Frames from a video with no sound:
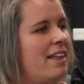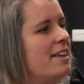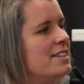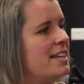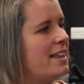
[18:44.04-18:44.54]

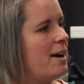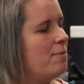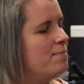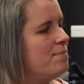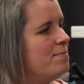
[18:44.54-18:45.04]
Things like that.
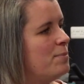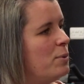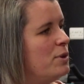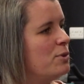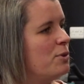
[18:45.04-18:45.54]
But
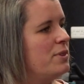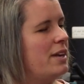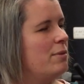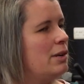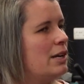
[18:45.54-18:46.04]
we don't know what
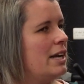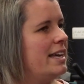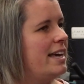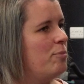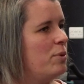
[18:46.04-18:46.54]
that would look
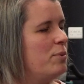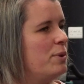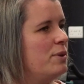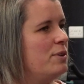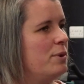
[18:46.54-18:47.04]
like yet, but we
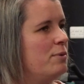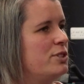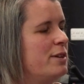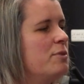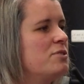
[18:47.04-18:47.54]
would
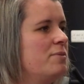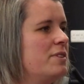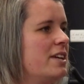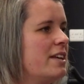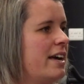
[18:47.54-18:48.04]
dream of
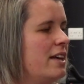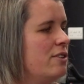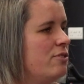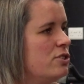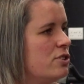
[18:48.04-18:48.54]
something like that in
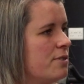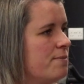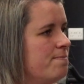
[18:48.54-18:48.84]
the future.